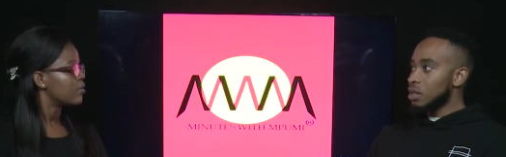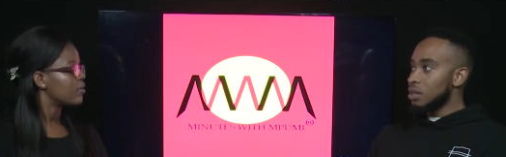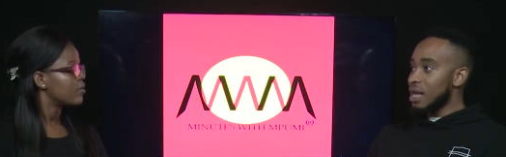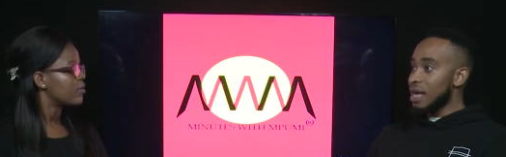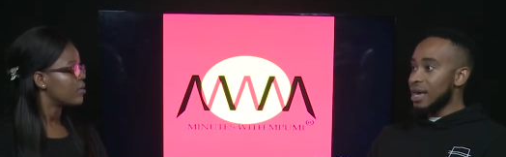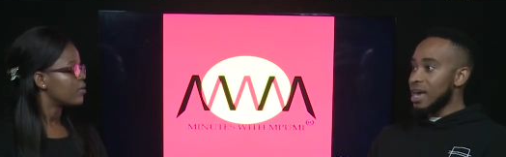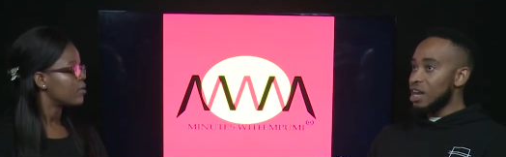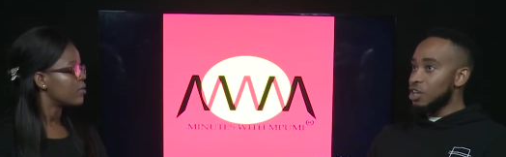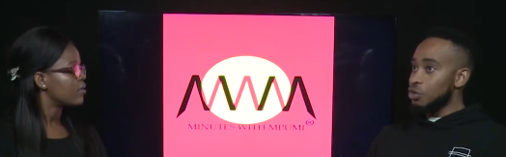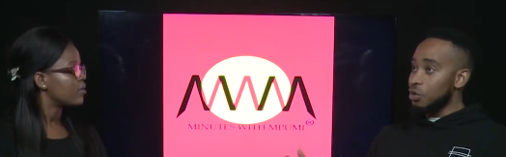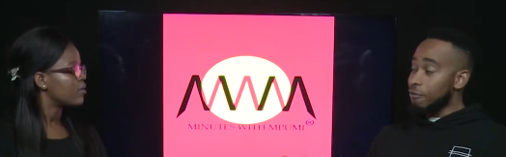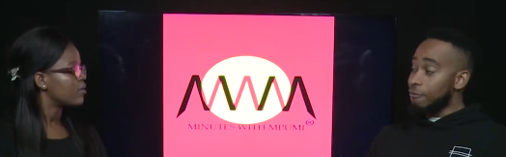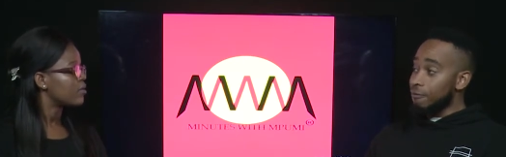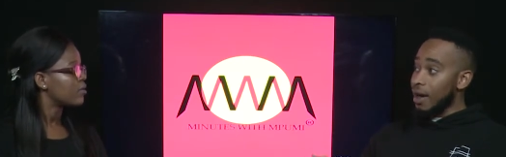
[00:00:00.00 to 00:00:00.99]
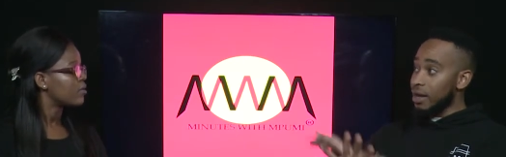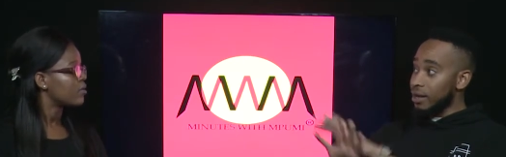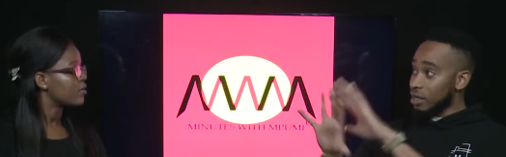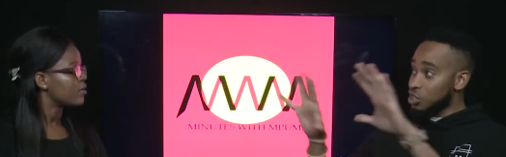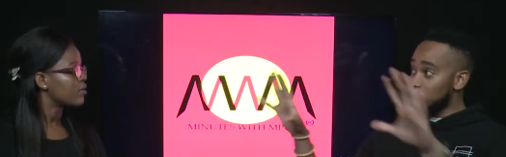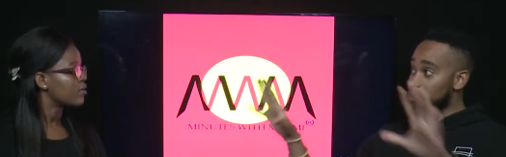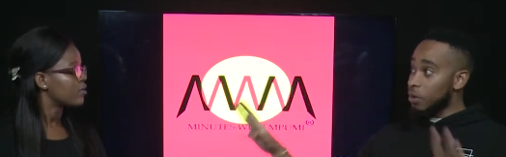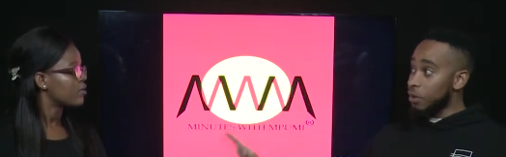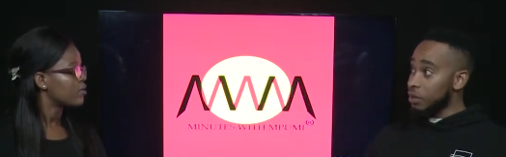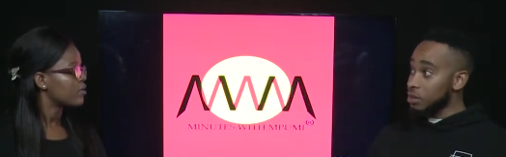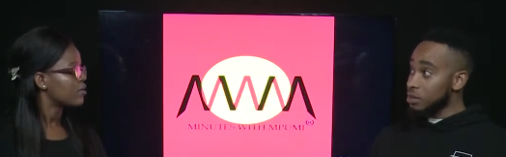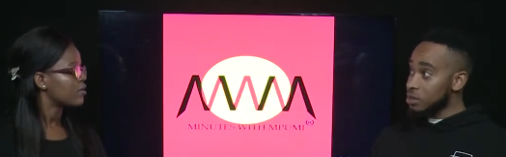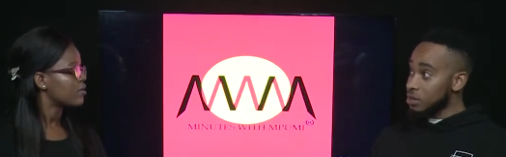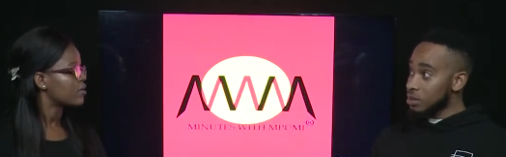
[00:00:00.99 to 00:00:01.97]
Speaker 1: they get a unified
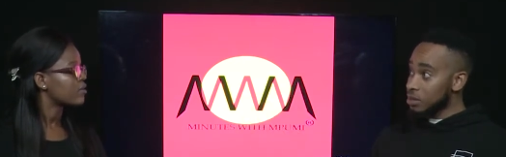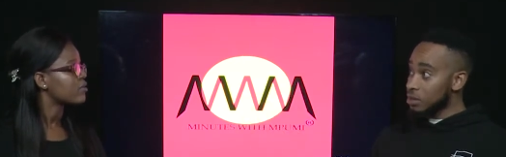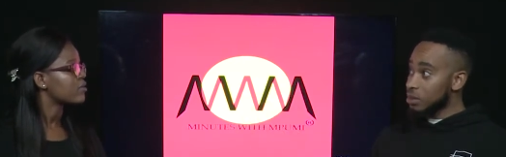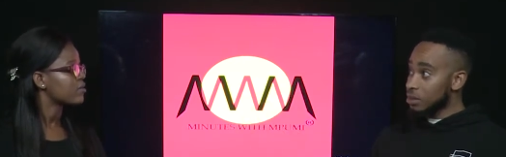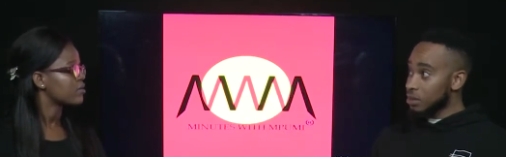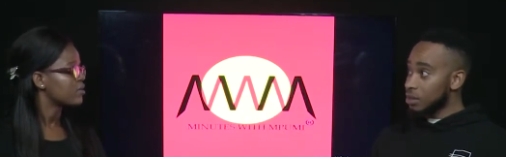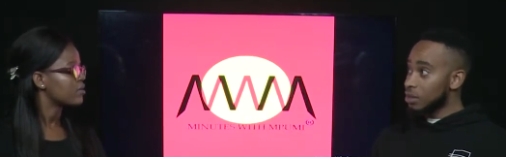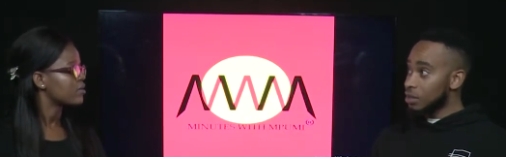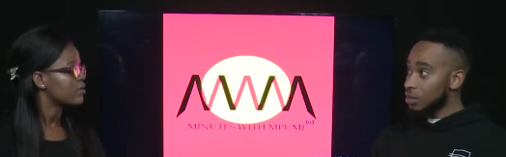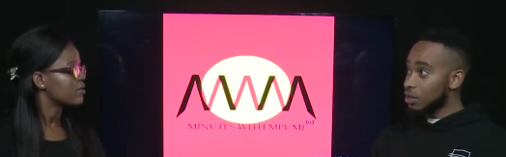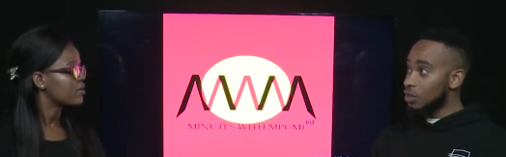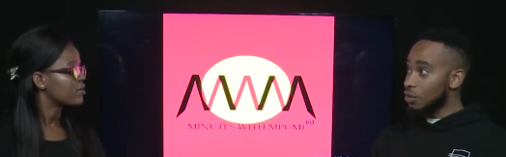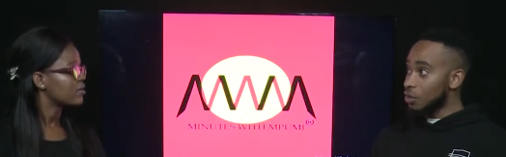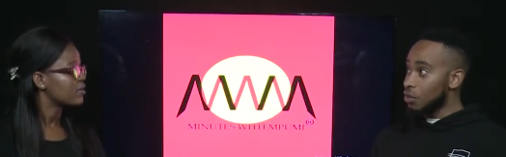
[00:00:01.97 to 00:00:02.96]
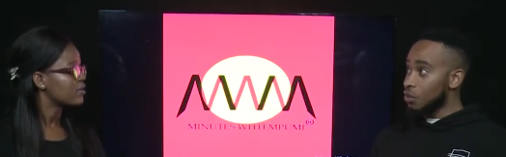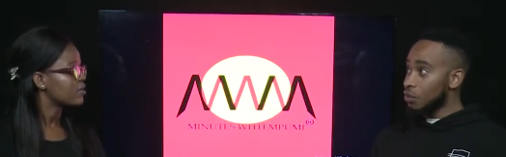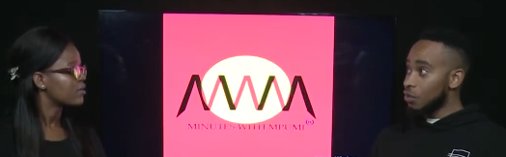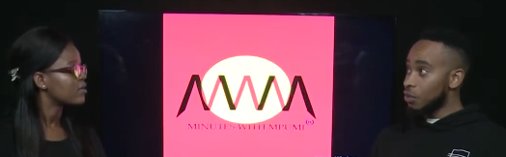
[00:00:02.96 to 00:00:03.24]
experience, mm-hmm. you know,